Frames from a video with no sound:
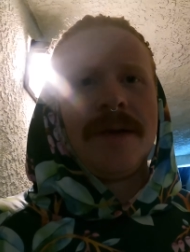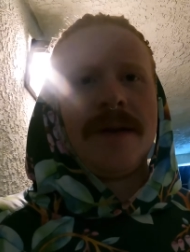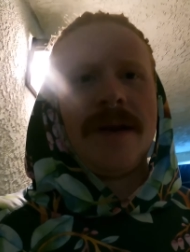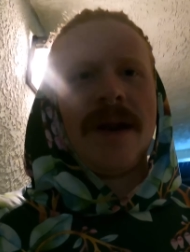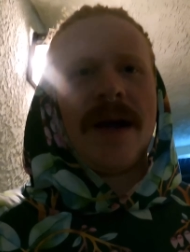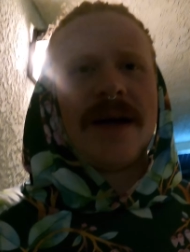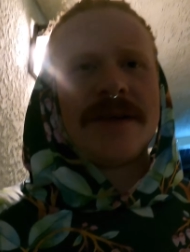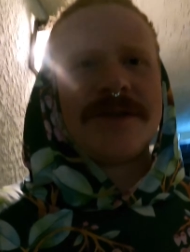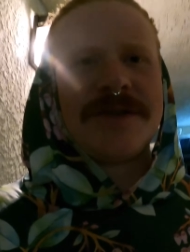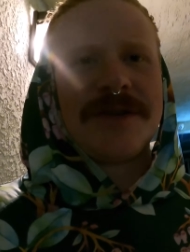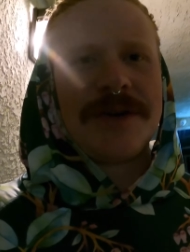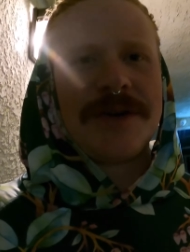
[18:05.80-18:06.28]

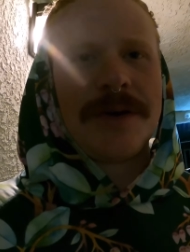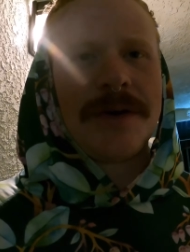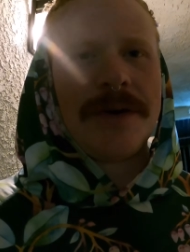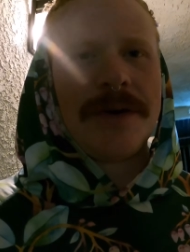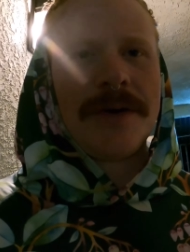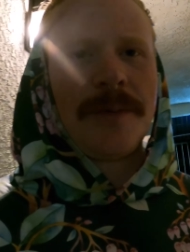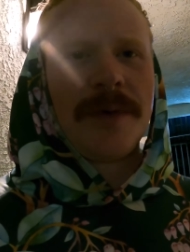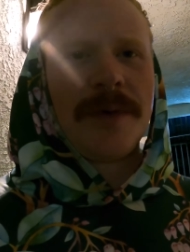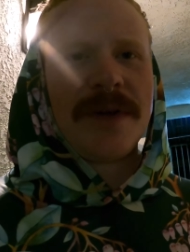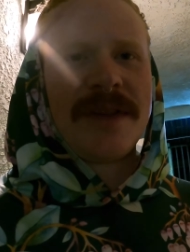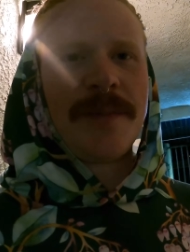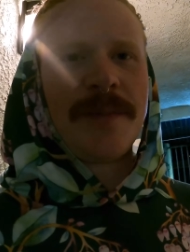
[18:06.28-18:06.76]
not
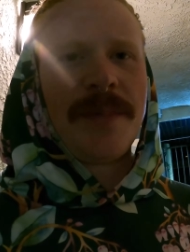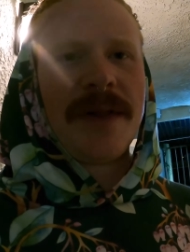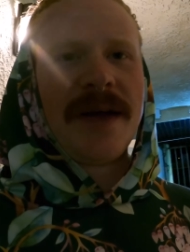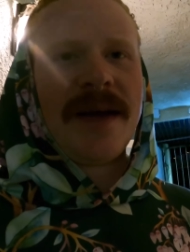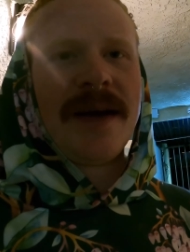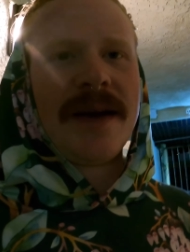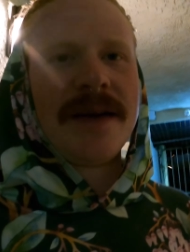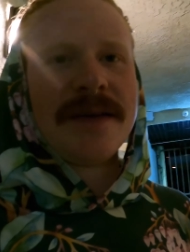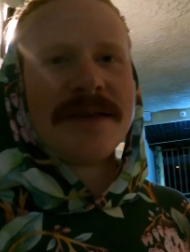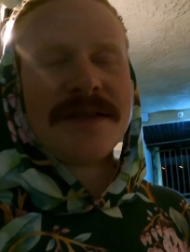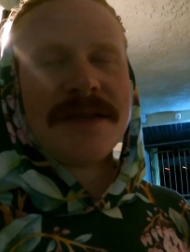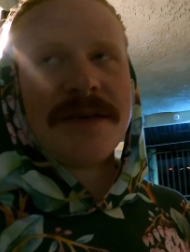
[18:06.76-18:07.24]
sure what the
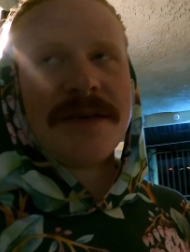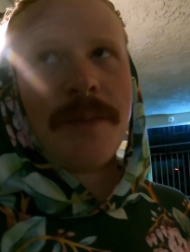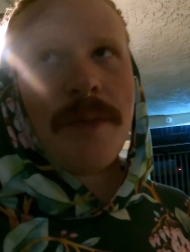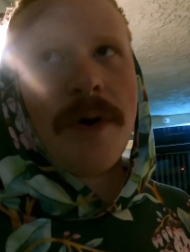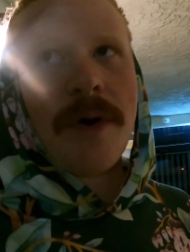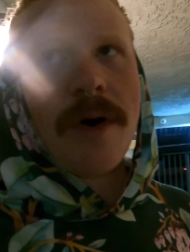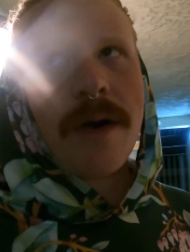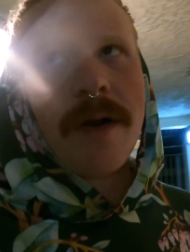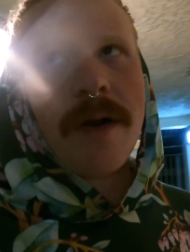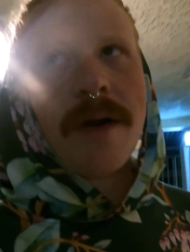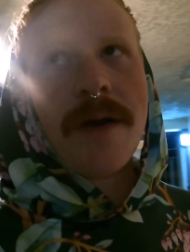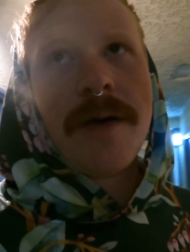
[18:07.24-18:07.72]
plan is
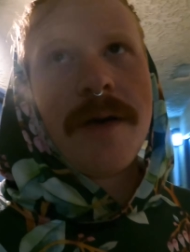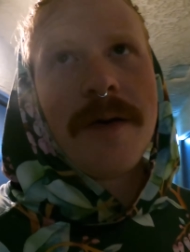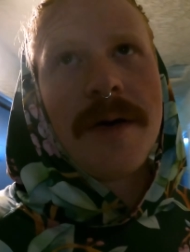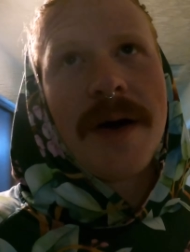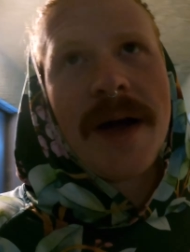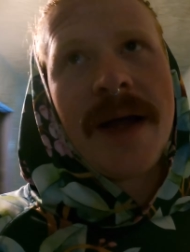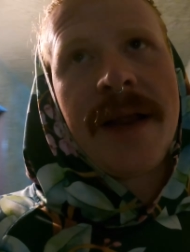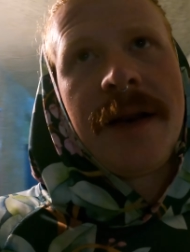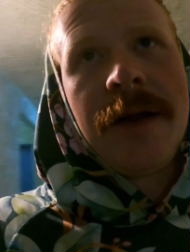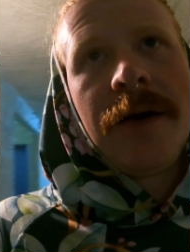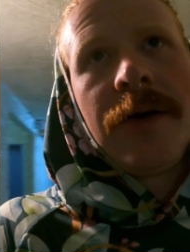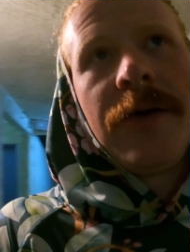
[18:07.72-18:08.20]
tomorrow
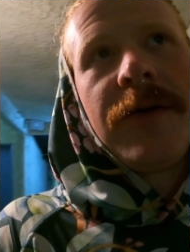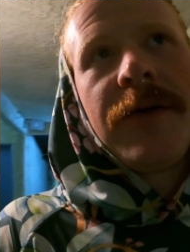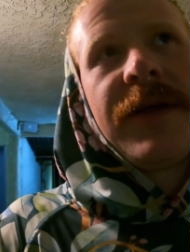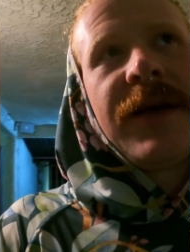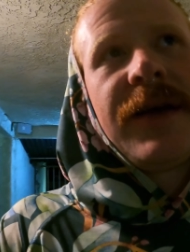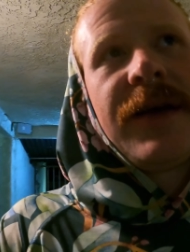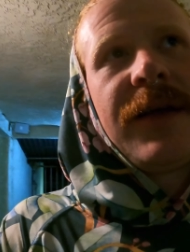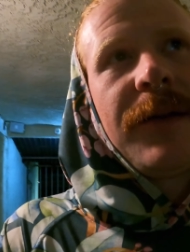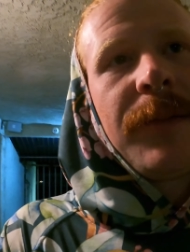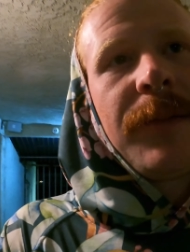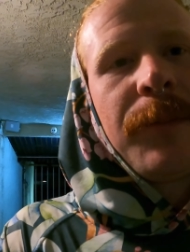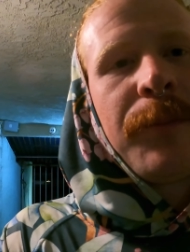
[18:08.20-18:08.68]
i know
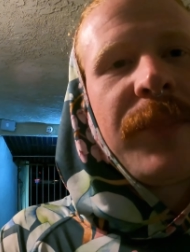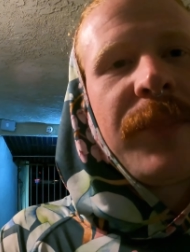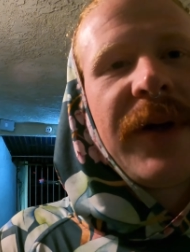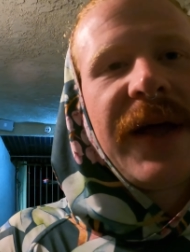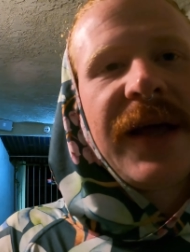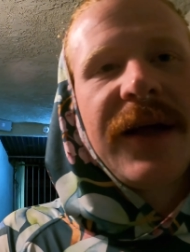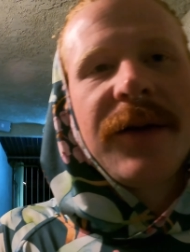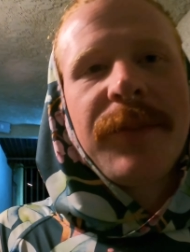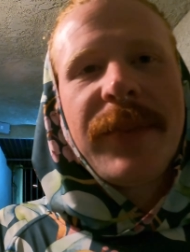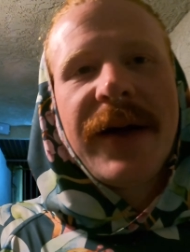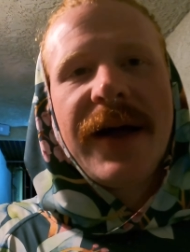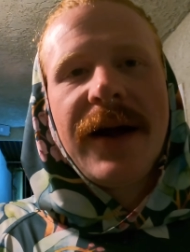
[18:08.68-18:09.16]
that
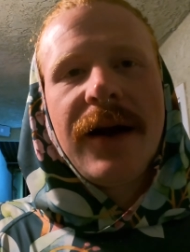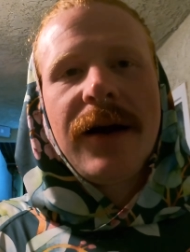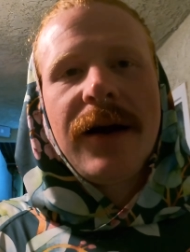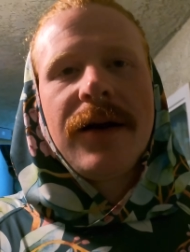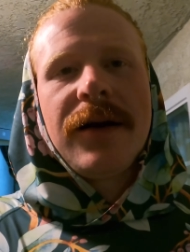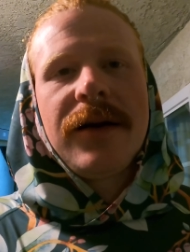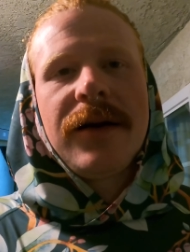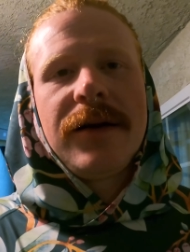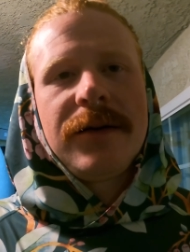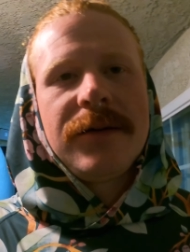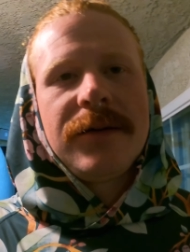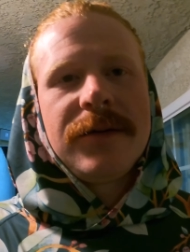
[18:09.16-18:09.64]
big
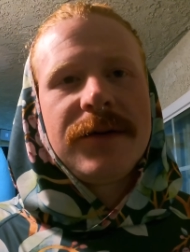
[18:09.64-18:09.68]
bear